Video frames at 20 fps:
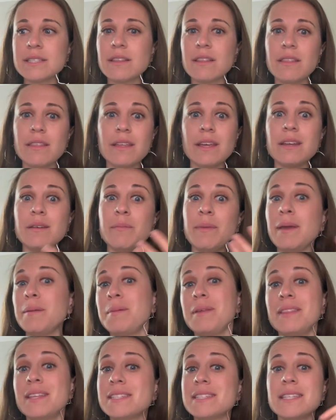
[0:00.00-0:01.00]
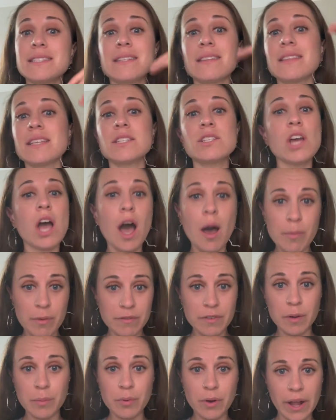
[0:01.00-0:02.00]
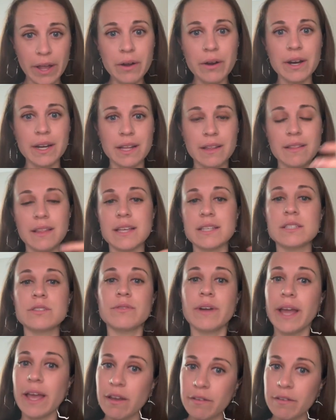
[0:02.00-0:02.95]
then maybe this isn't the top of your priority list, right?